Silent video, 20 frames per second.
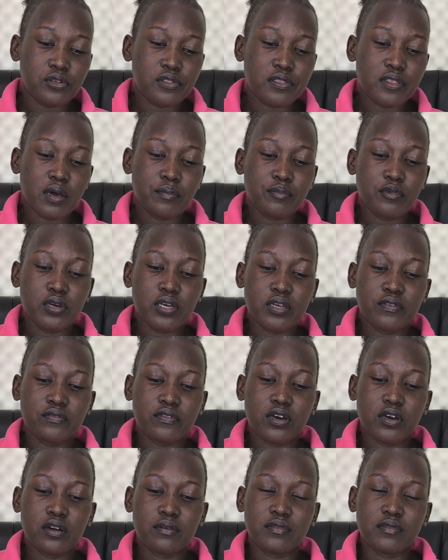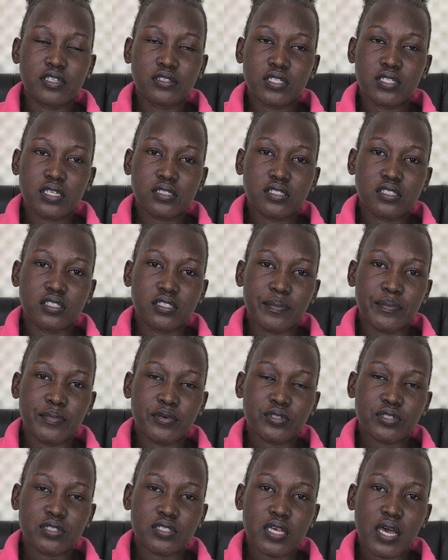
thermal environment that supports